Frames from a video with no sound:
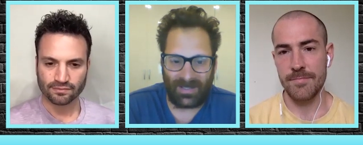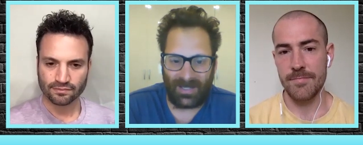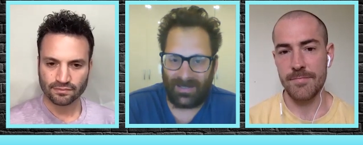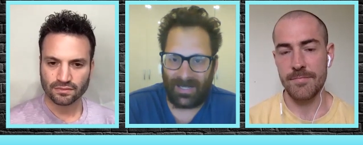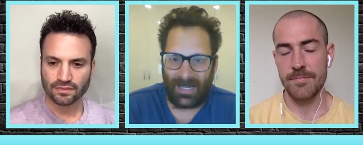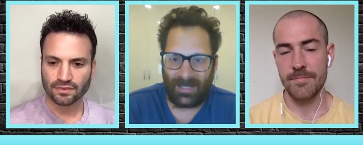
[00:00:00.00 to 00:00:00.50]
Speaker 1: I
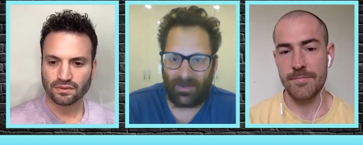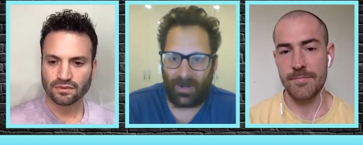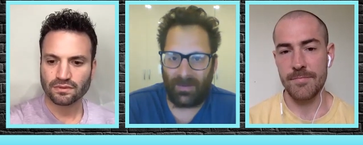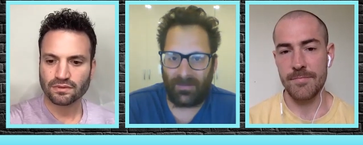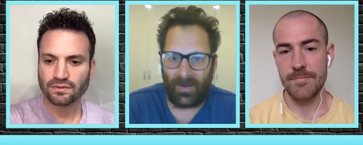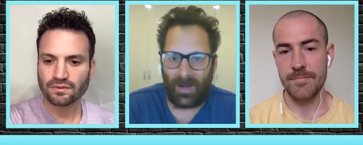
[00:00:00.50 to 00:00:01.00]
stayed down in
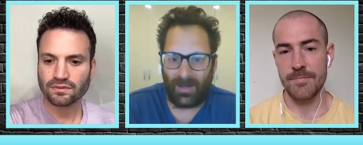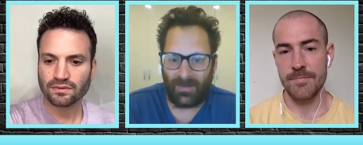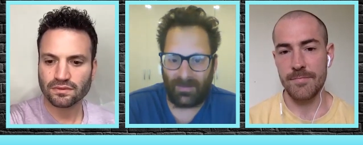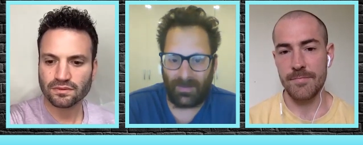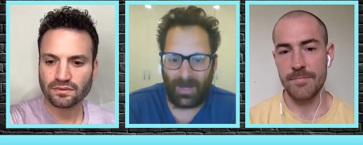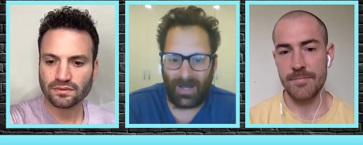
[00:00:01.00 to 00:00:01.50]
grade
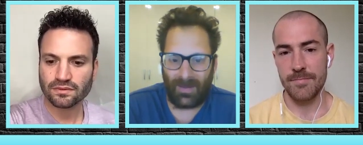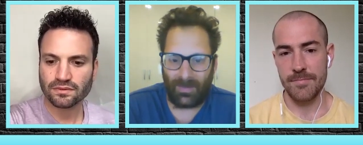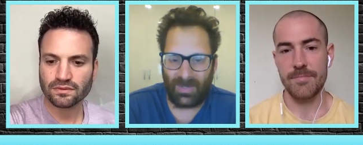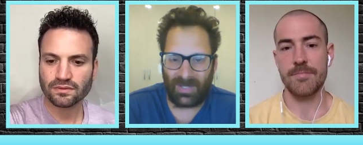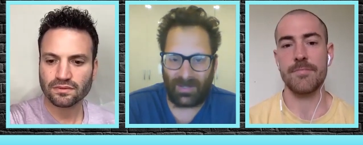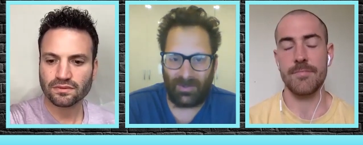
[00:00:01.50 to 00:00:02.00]
five because
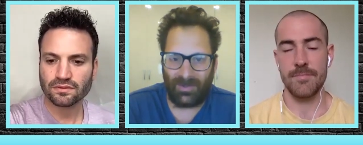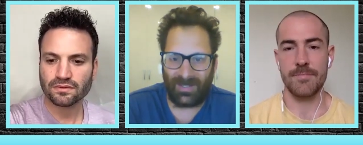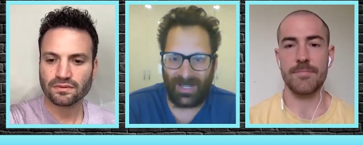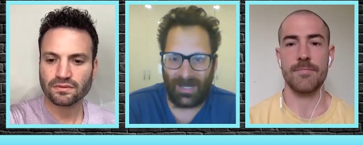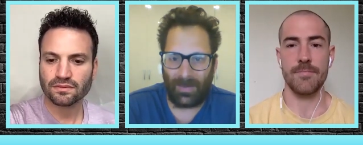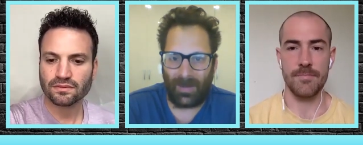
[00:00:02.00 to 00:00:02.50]
uh, I couldn't
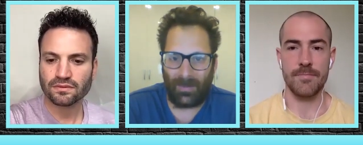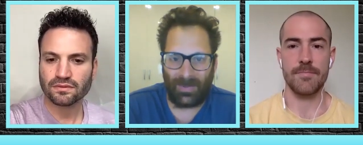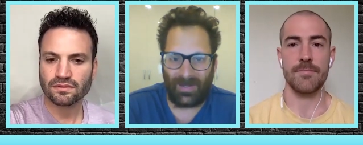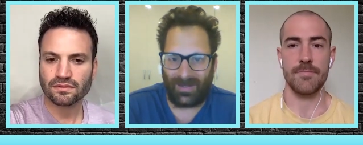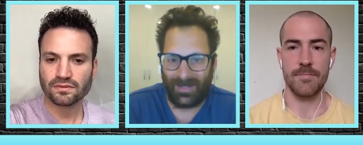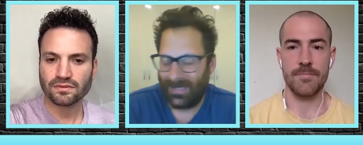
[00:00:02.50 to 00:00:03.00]
keep up,
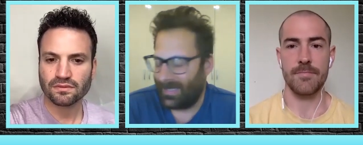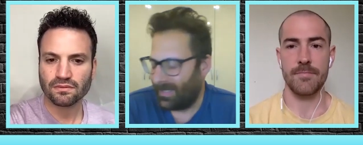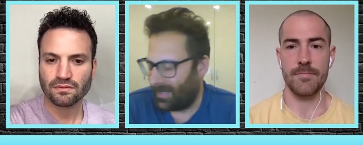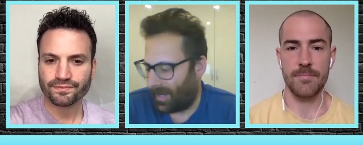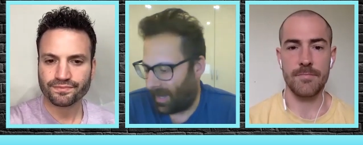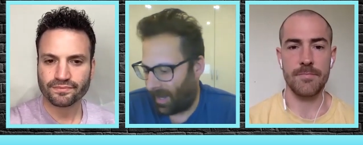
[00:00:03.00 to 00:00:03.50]
and
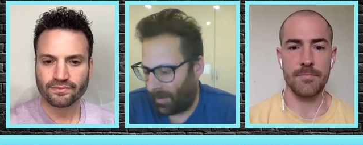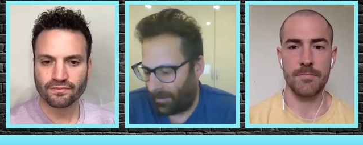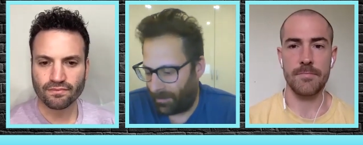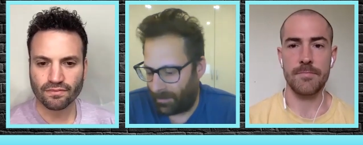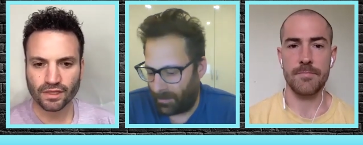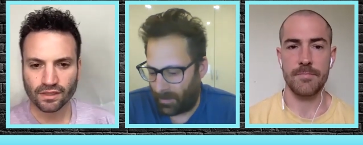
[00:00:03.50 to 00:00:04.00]

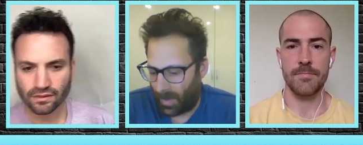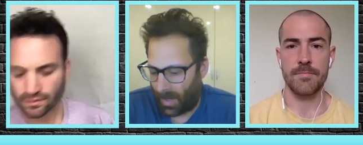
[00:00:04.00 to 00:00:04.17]
um,